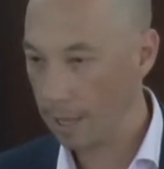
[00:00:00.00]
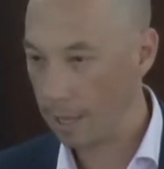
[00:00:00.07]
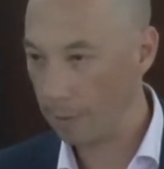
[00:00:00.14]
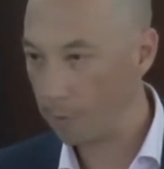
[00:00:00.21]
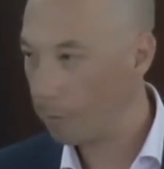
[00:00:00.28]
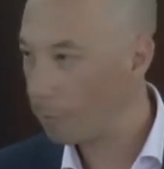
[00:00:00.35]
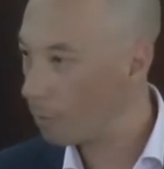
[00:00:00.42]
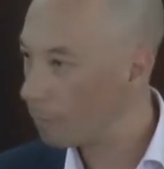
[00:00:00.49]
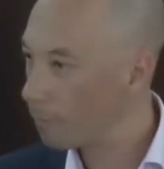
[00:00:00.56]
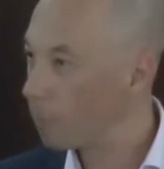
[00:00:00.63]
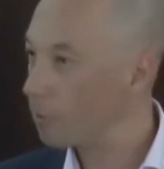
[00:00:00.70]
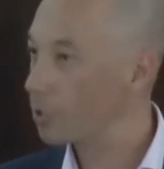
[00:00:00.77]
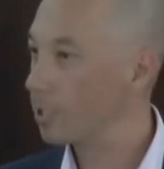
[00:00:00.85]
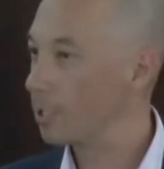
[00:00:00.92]
And we were
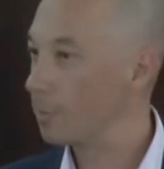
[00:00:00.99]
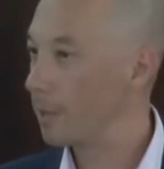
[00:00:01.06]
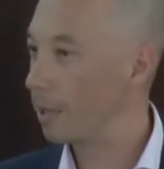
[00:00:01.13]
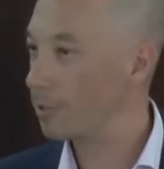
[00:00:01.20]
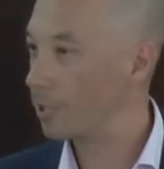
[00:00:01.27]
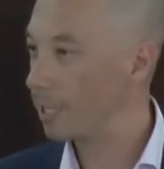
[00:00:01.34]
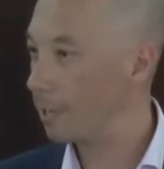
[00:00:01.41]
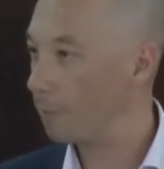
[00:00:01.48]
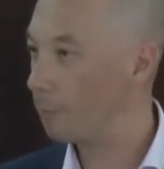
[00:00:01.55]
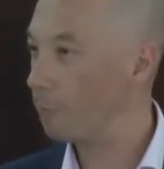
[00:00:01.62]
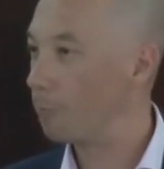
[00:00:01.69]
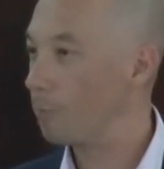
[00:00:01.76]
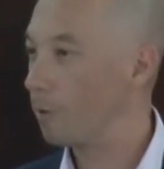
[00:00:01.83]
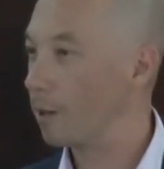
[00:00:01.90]
fortunate to be able to
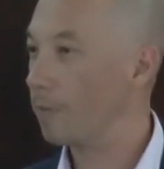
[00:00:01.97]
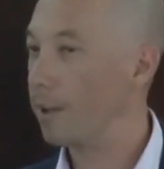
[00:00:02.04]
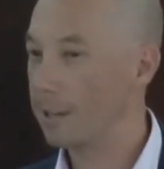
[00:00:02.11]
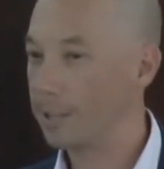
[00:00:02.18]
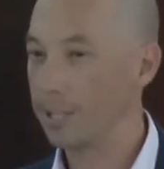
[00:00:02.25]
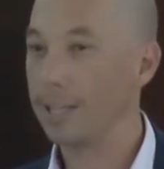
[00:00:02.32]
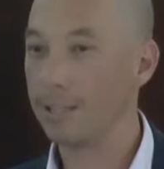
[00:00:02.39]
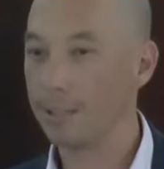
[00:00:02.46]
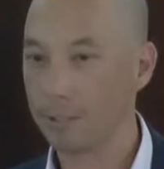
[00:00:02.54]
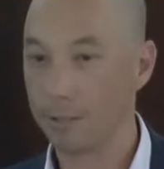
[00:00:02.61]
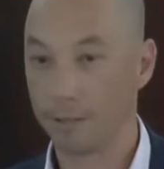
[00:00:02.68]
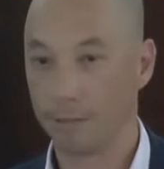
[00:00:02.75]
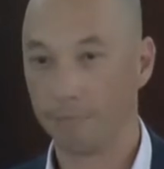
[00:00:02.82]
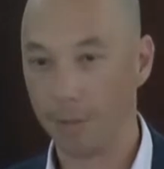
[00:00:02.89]
give one of our
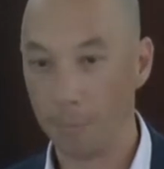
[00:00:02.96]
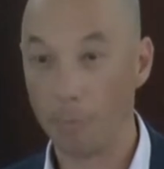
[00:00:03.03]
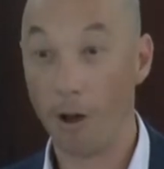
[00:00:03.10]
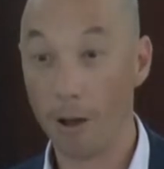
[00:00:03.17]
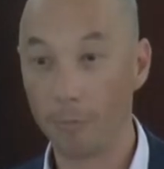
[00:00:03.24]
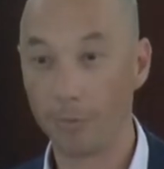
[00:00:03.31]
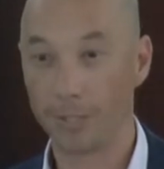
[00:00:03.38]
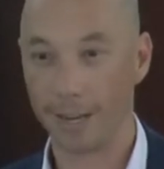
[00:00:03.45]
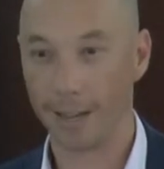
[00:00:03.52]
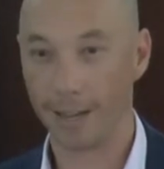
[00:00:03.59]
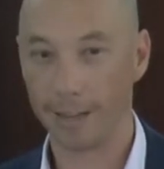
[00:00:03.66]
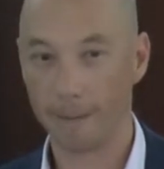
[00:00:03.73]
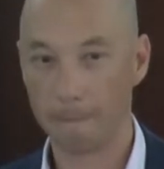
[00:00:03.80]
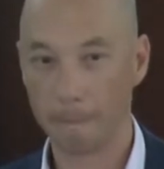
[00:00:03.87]
teens a Bible today.